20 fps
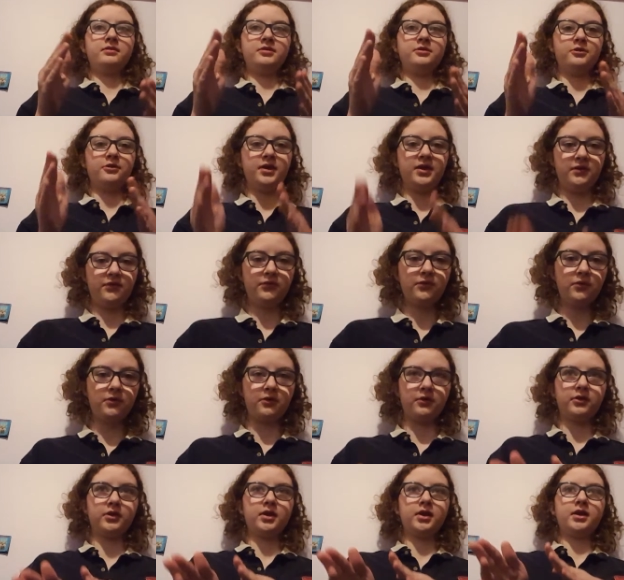
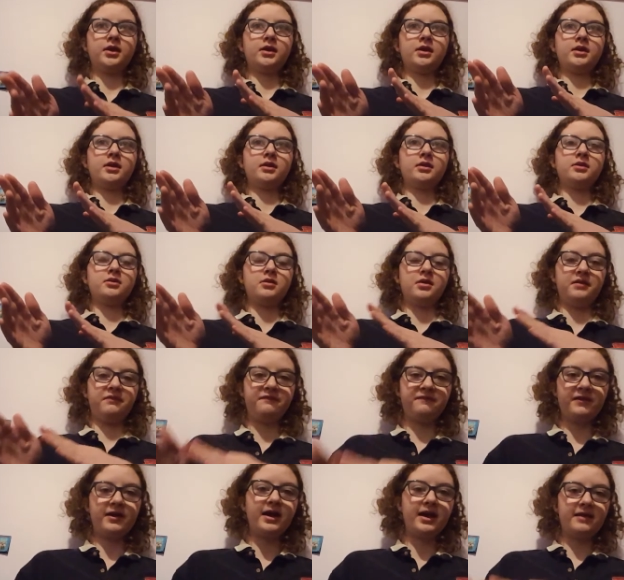34,
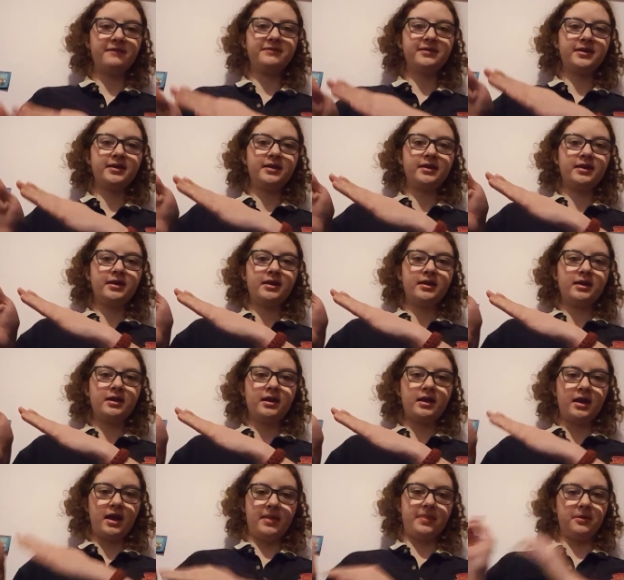35,
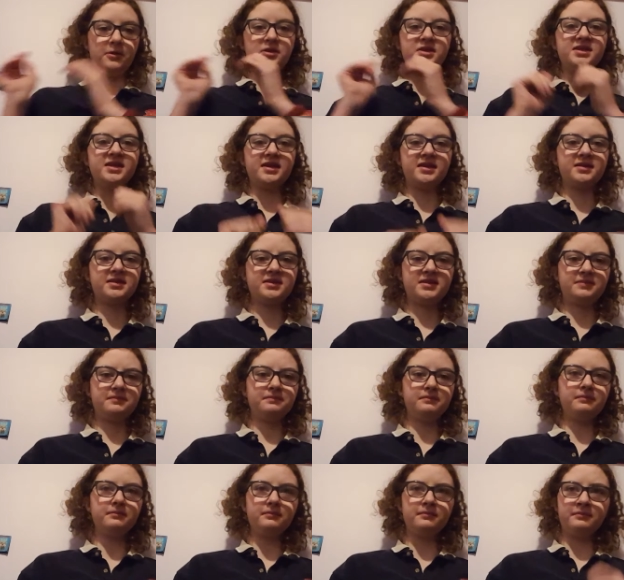and 36.
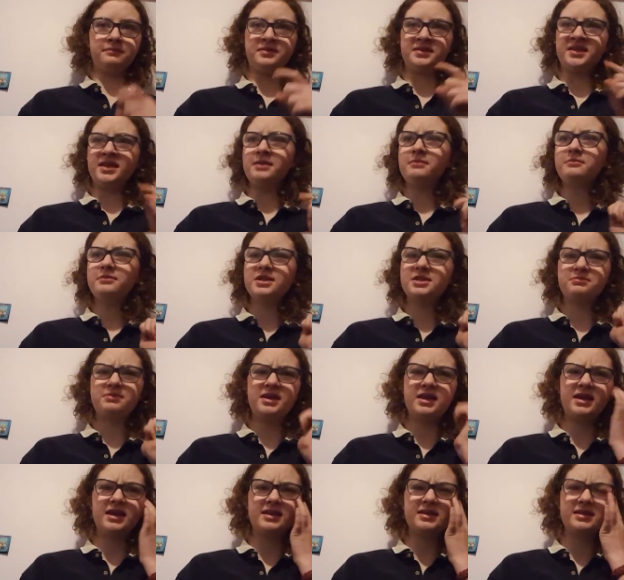But then once we
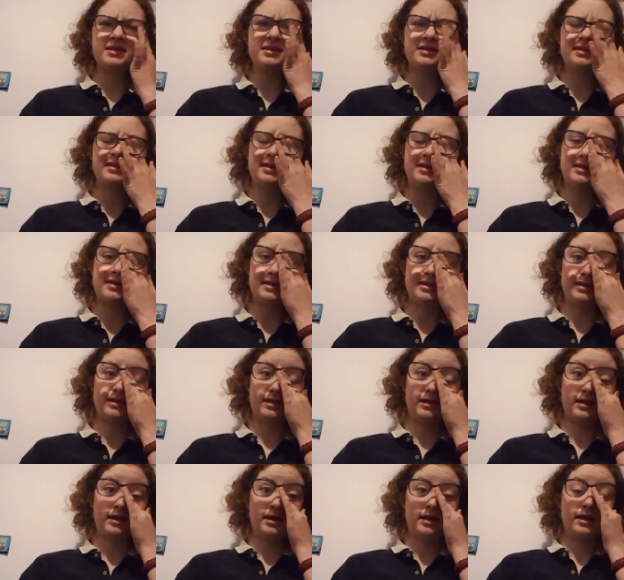hit
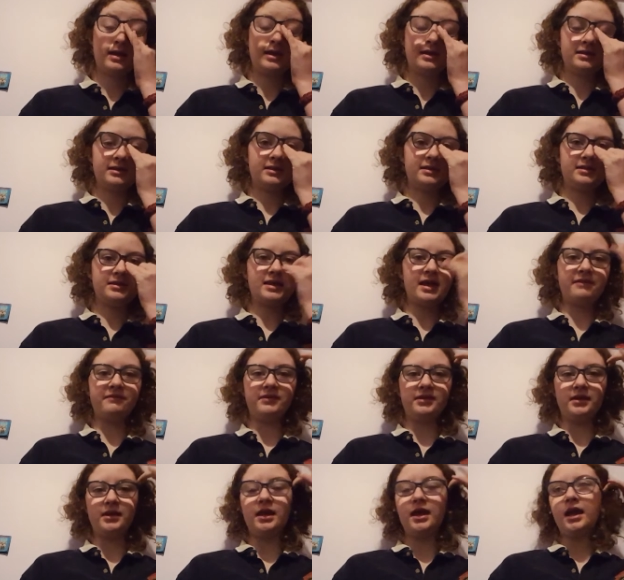season
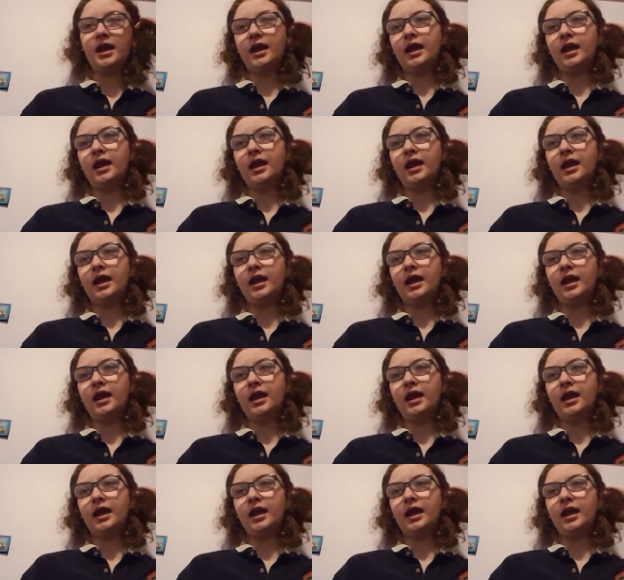7,